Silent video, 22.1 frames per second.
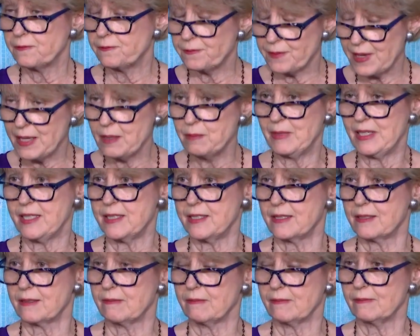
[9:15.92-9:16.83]

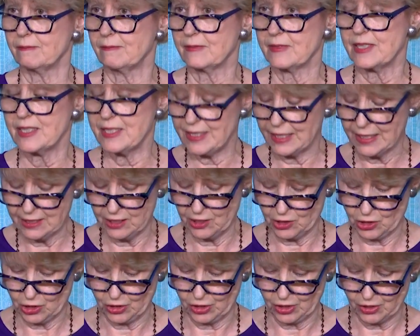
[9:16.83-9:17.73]
famous
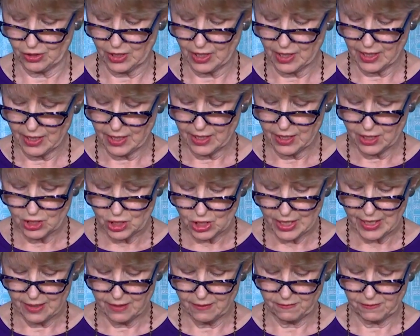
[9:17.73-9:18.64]
signature
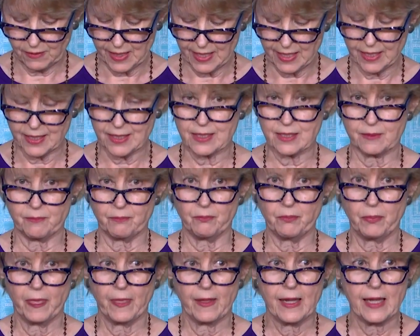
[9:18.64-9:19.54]
chain of lakes,
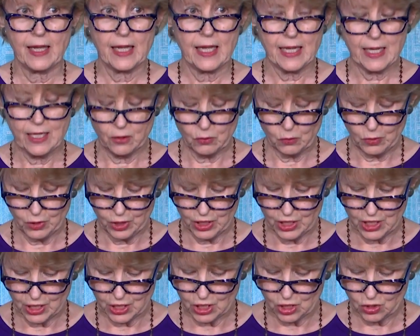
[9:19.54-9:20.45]
it would
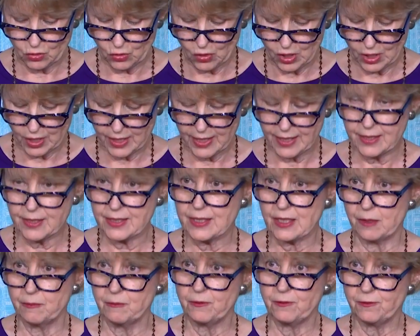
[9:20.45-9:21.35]
destroy
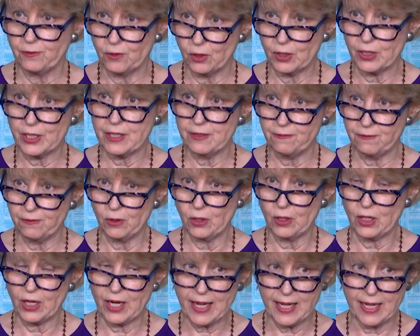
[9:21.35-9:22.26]
some
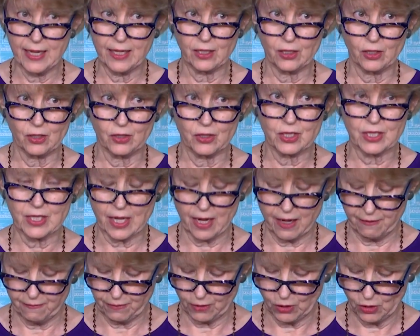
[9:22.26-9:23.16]
44 acres
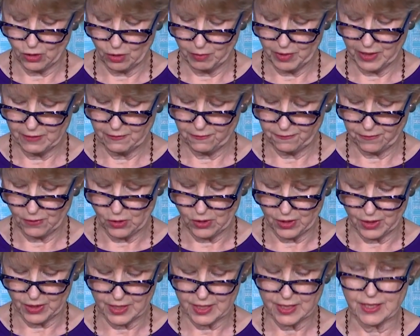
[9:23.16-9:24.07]
of urban
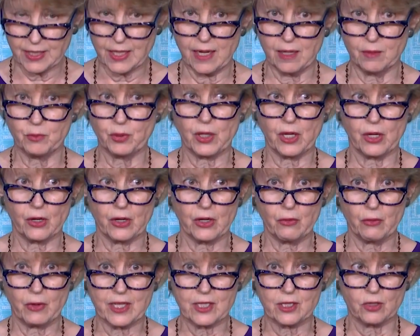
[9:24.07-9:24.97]
forest and
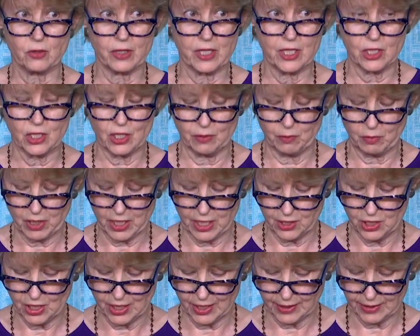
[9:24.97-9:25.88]
prairie restoration
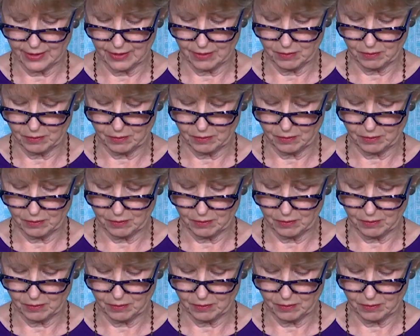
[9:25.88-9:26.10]
project.